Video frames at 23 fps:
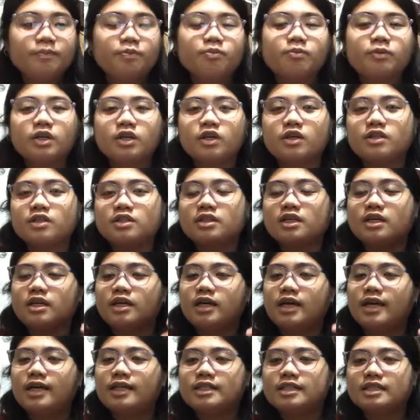because
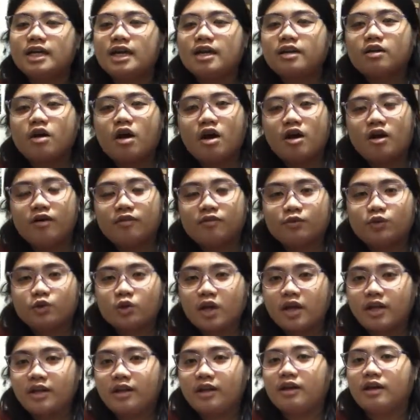instead of
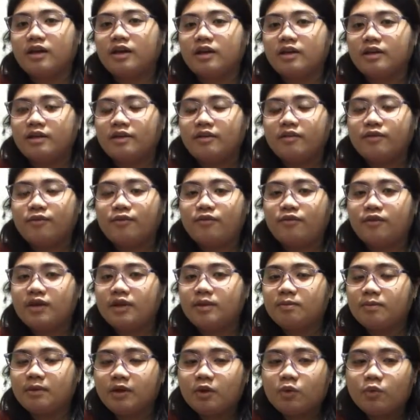trying to
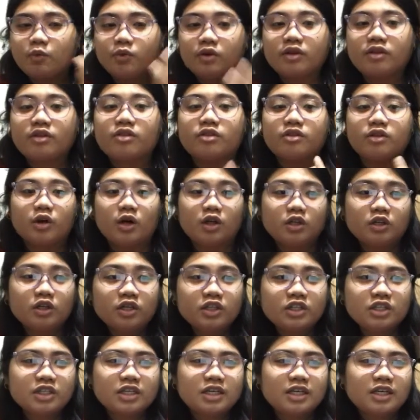feed me with
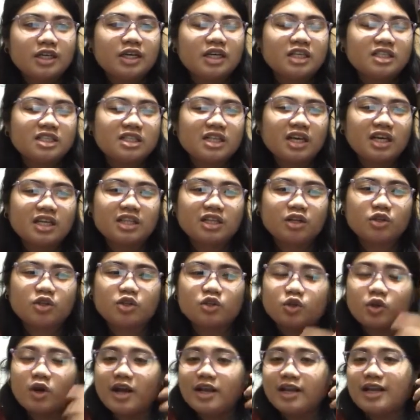knowledge, it's like they're
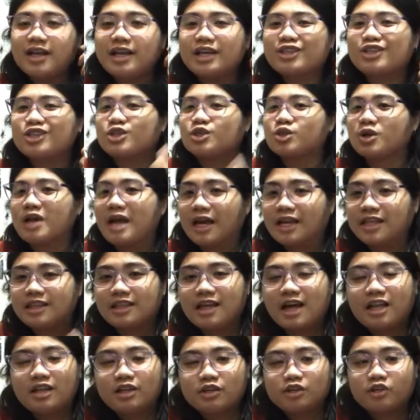trying to extract
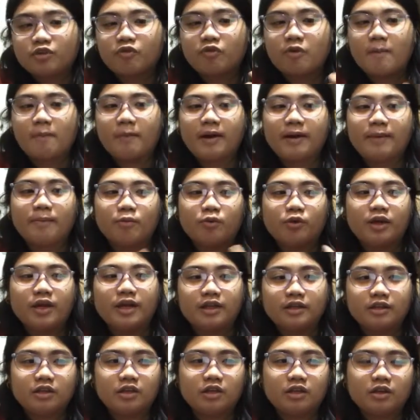knowledge from my
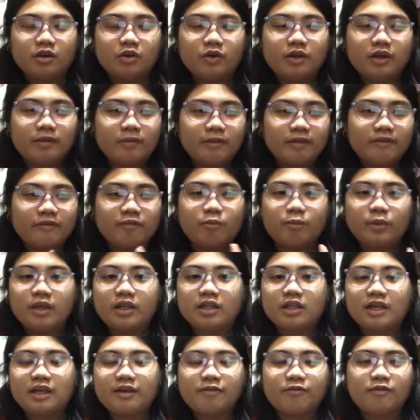brain, you know,
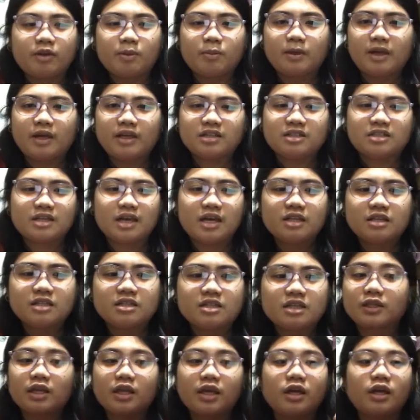if it makes sense.
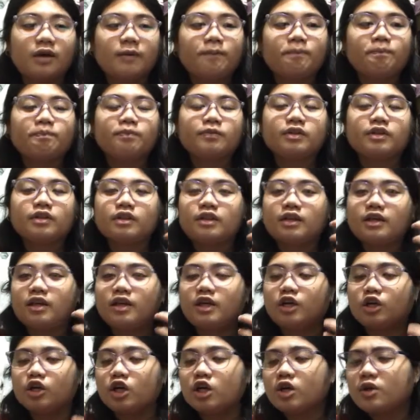They
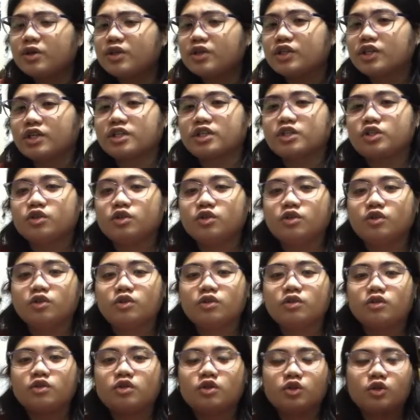encourage us to
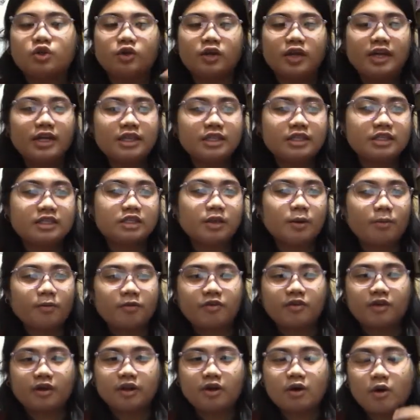create
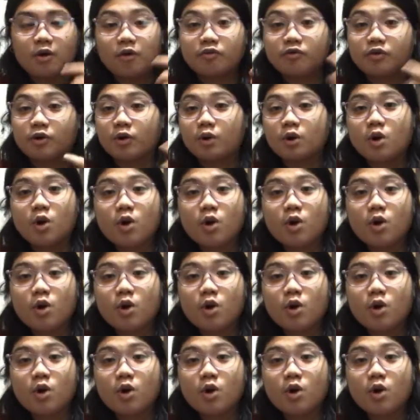something of our